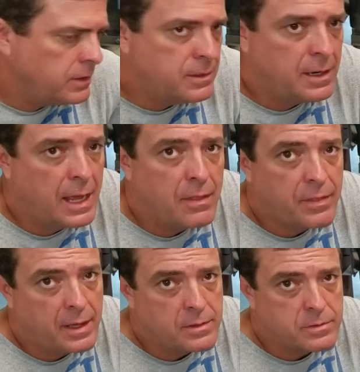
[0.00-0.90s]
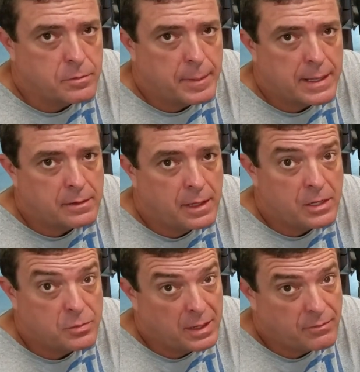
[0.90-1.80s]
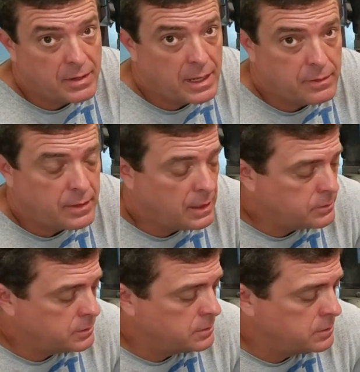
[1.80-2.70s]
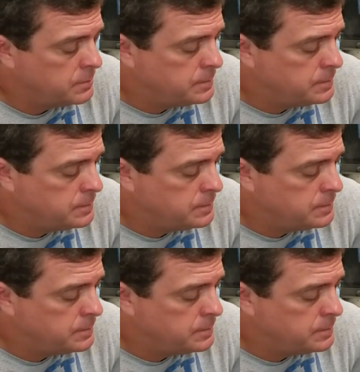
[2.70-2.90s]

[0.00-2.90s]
to 9/1000ths backlash. We have 9/1000ths.